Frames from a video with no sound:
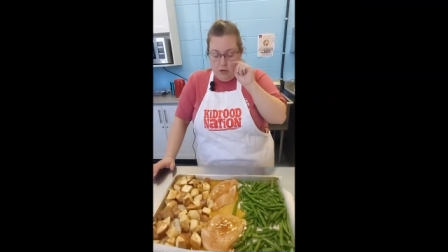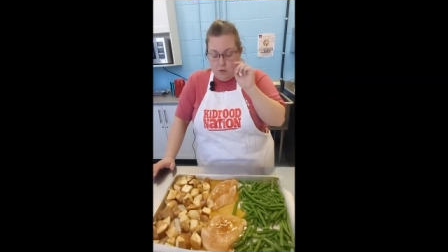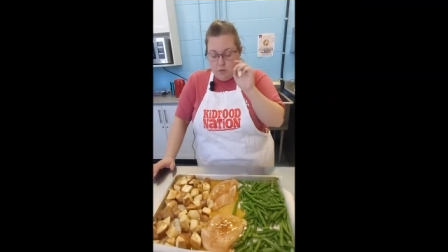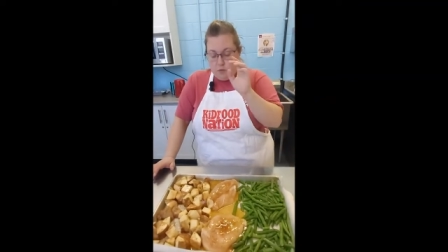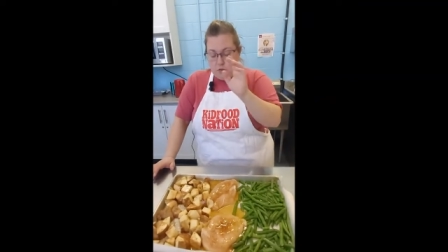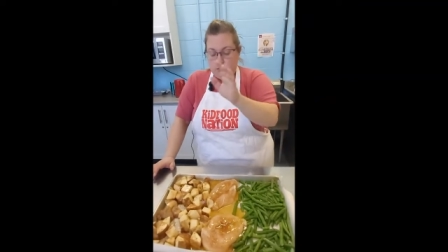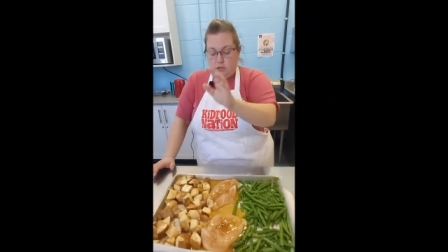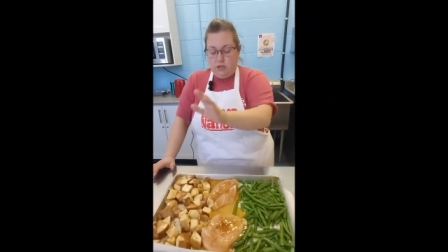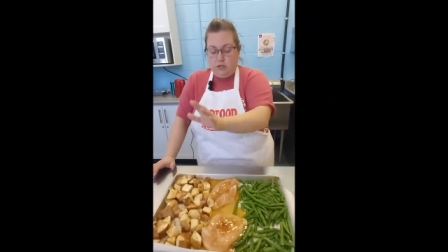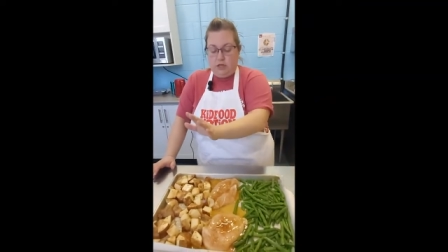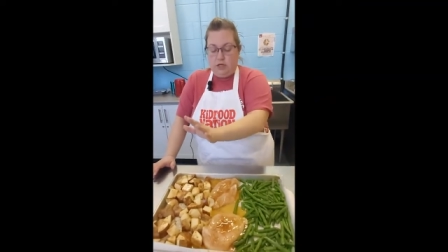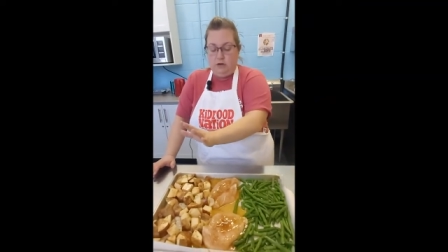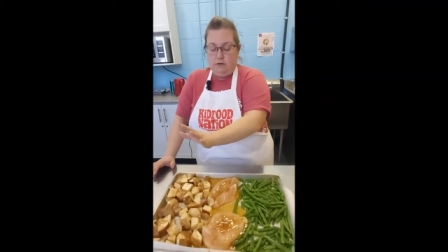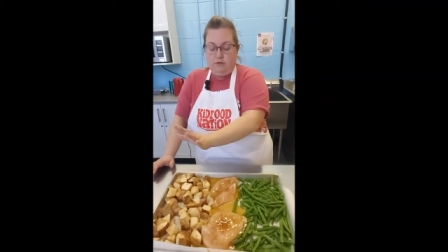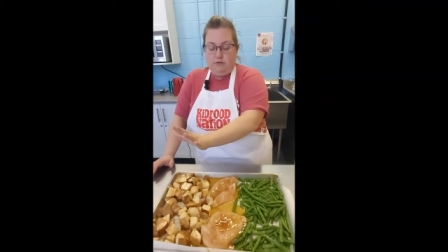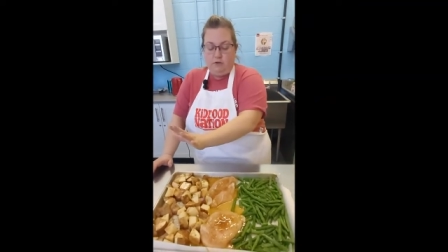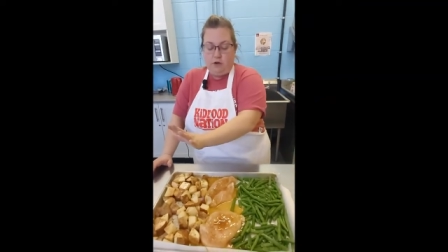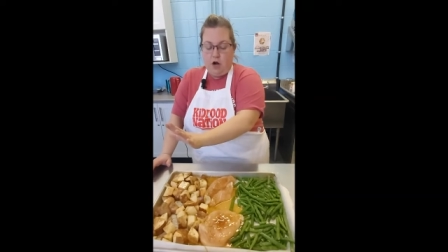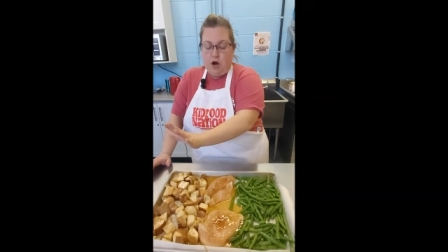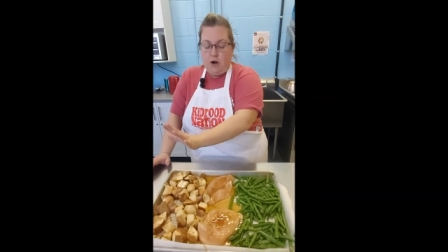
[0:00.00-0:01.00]
We're looking
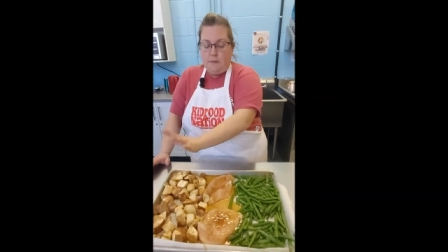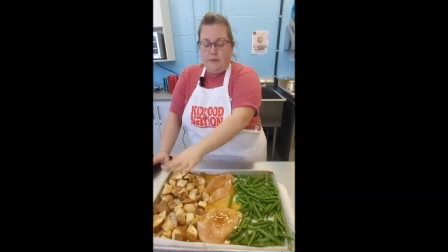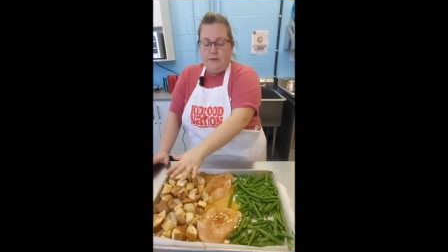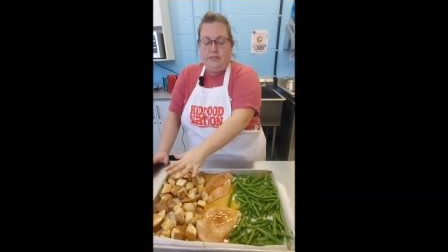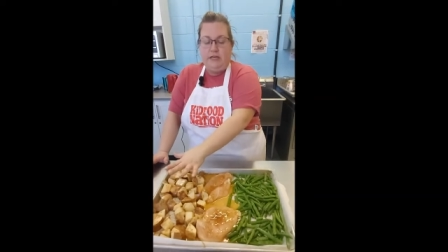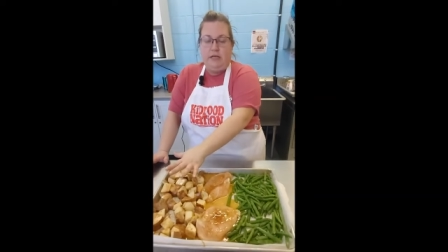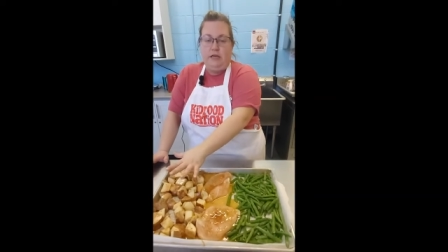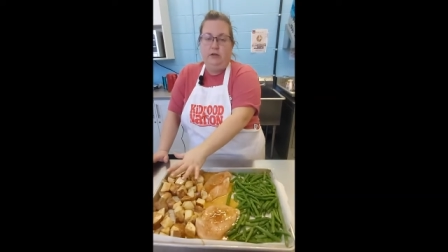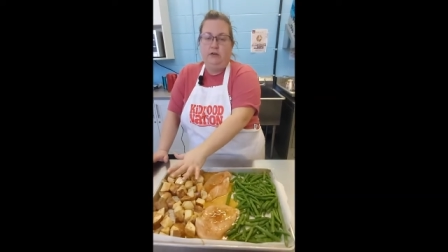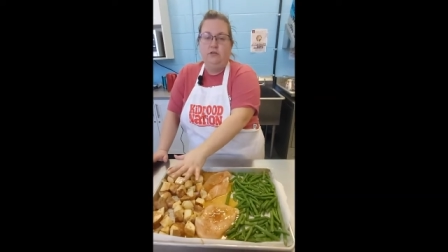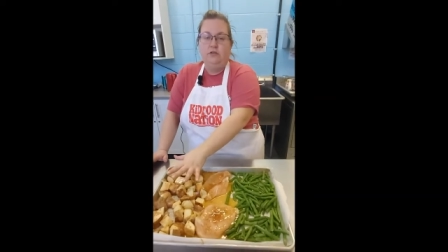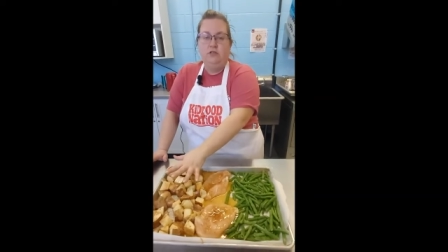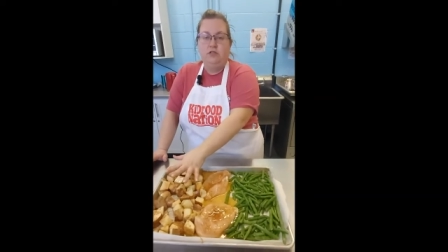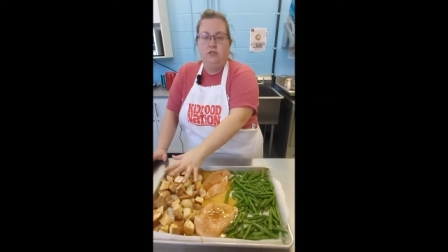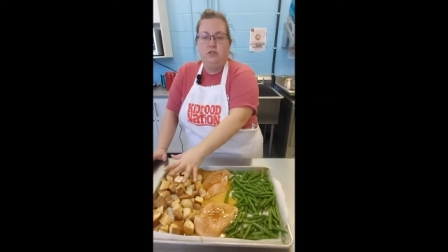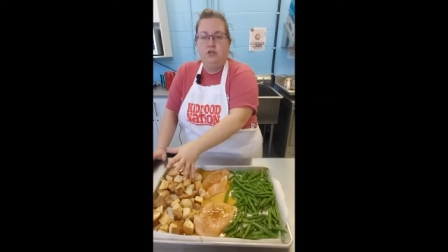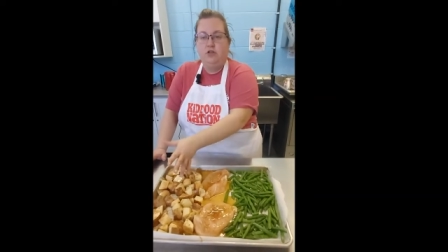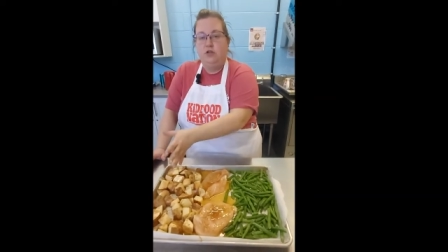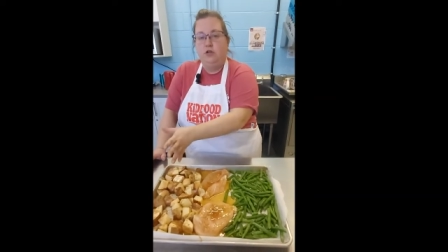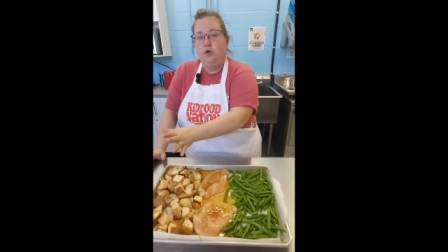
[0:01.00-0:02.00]
for our potatoes to
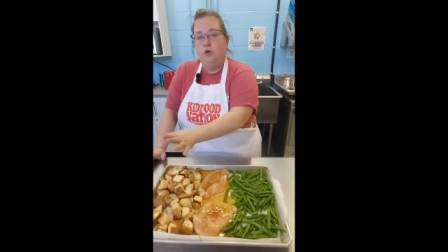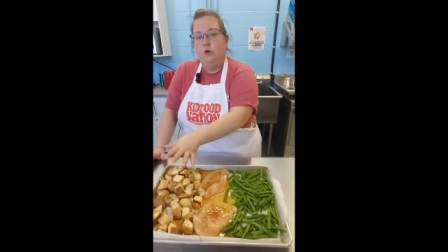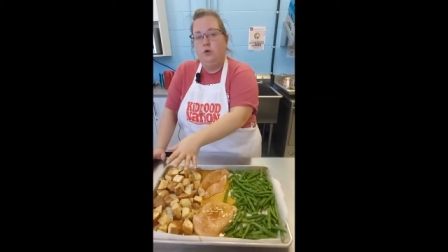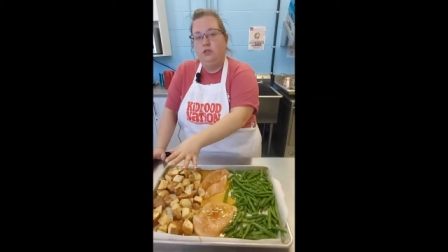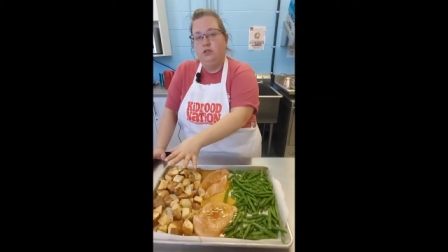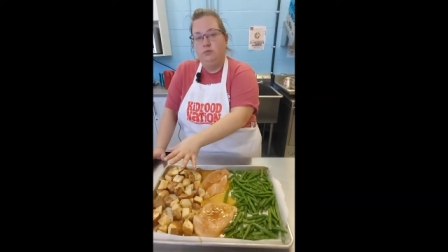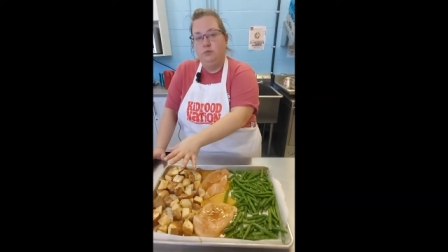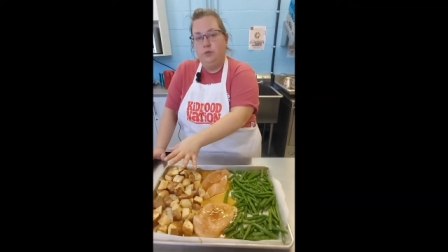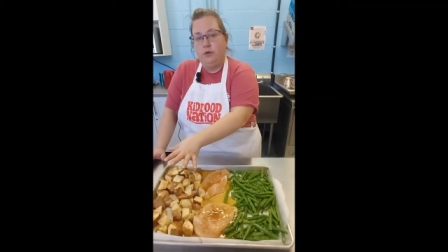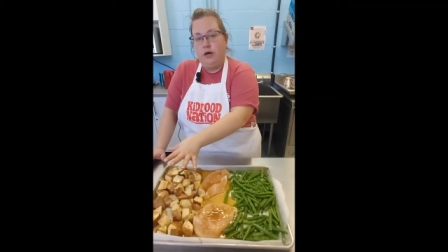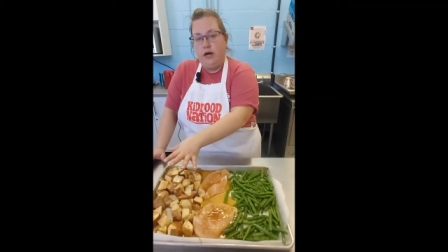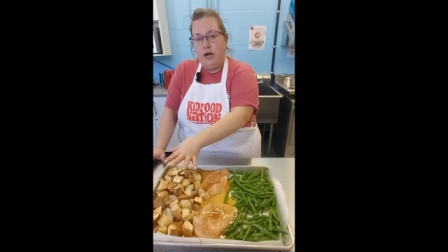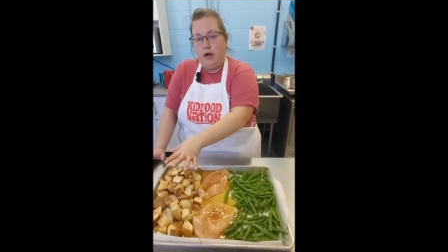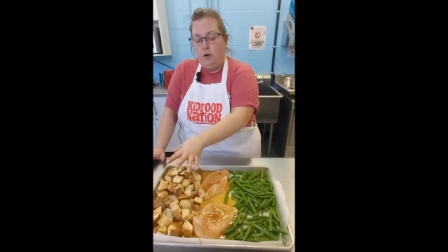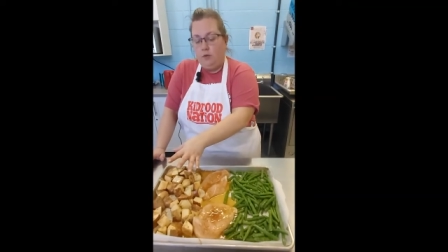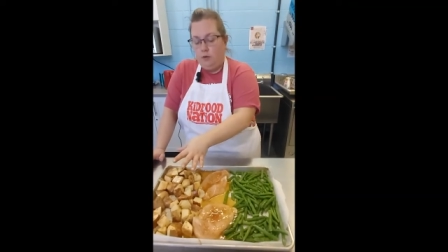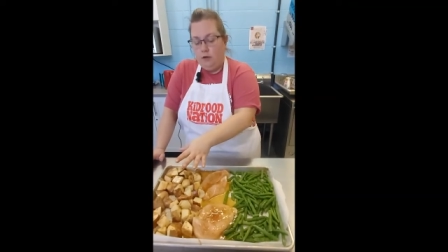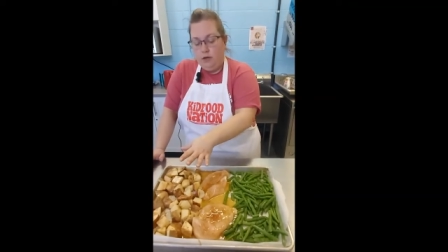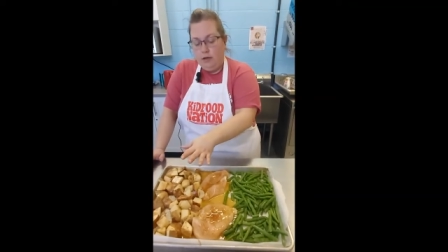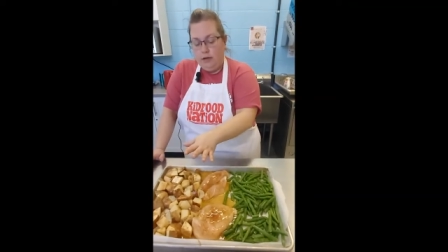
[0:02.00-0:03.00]
turn a golden
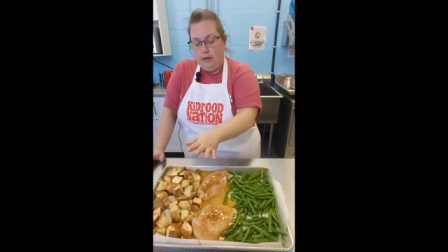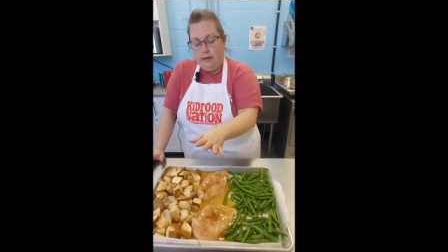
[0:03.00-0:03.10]
brown,